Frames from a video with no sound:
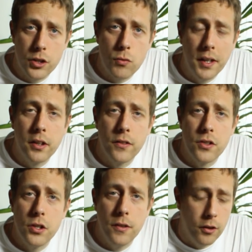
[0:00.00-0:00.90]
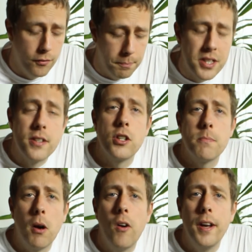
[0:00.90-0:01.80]
strength of bitterness
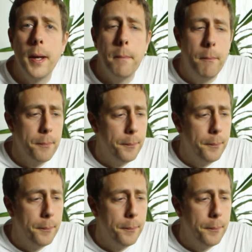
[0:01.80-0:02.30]
behind it.